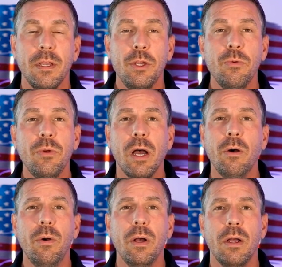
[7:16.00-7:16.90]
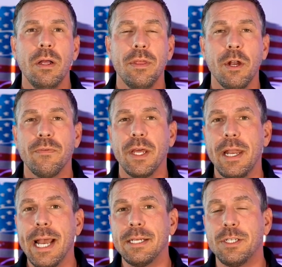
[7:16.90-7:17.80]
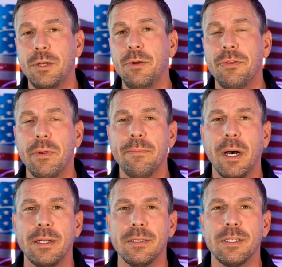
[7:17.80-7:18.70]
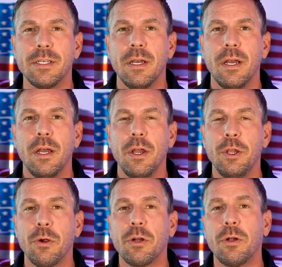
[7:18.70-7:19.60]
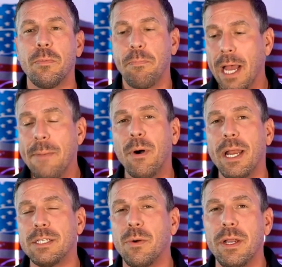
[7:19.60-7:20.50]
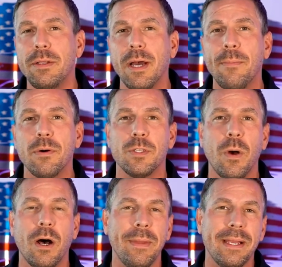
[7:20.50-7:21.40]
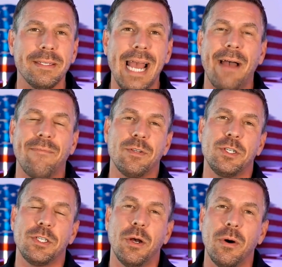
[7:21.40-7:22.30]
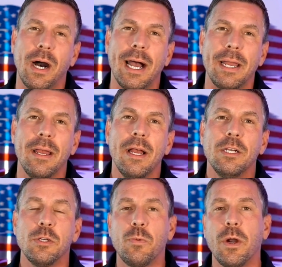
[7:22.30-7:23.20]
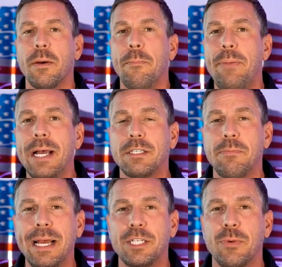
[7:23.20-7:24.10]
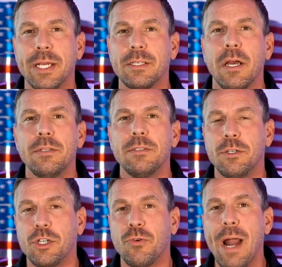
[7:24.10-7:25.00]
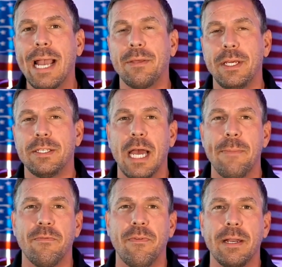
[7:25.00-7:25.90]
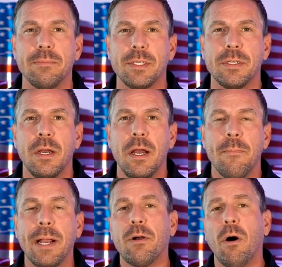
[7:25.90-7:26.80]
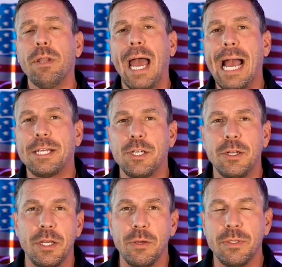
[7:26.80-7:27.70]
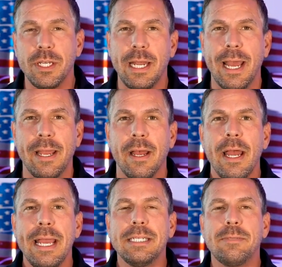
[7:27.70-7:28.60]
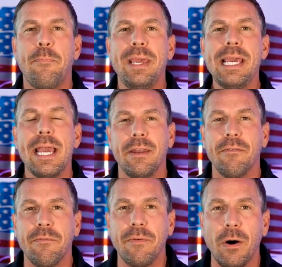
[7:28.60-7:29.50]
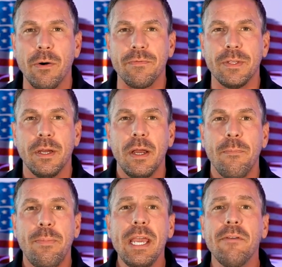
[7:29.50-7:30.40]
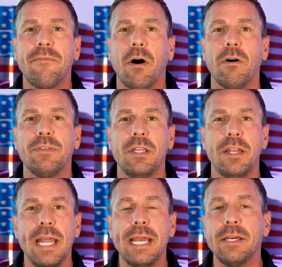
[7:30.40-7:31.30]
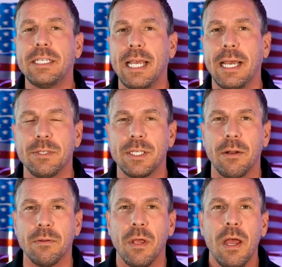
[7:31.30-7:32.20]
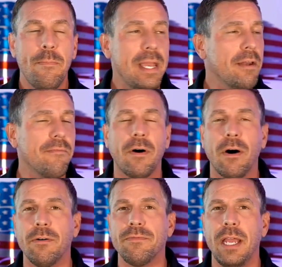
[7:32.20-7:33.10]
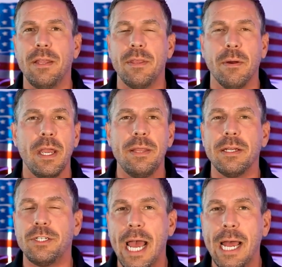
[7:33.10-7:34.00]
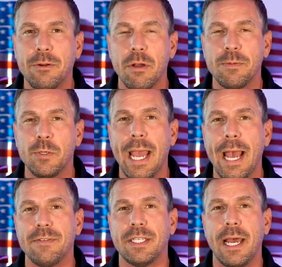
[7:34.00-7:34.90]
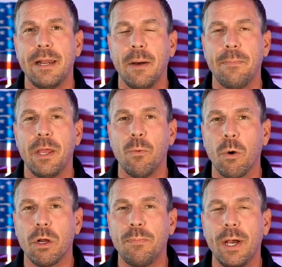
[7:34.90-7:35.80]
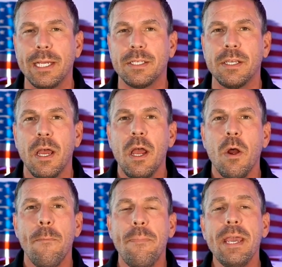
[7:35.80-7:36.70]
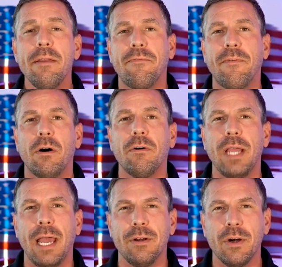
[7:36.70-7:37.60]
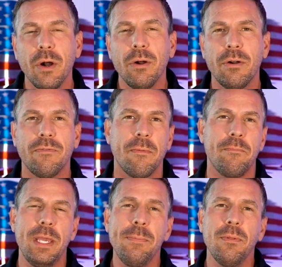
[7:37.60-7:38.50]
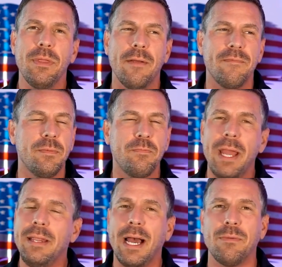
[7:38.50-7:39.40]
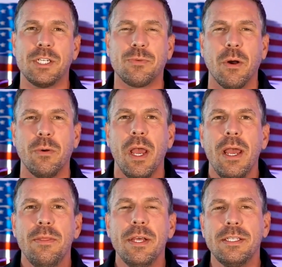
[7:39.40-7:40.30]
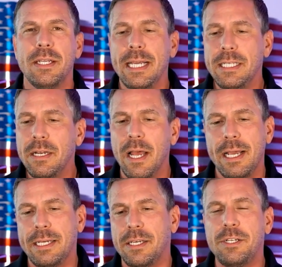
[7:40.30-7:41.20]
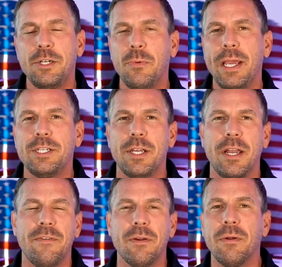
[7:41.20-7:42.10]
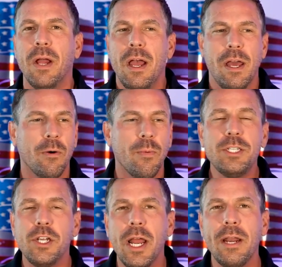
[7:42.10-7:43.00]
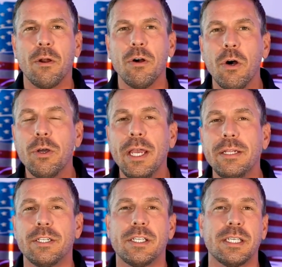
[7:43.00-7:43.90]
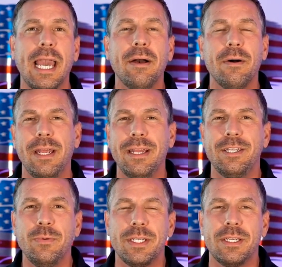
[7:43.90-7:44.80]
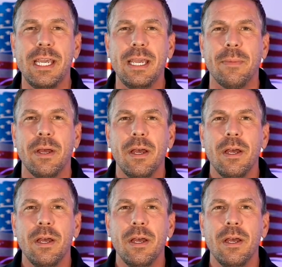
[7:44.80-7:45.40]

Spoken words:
you know that over the next 2 to 3 months, your pipeline is going to double as well because averages don't lie. So it's one of the best metrics to track these type of items. My call to action to you today is be involved. Be involved in the daily sales huddle. Be involved in the chat groups we have set up in workplace. Be involved and learn from people that have been down this road. This isn't a situation, if you're an originator looking to scale it into a team,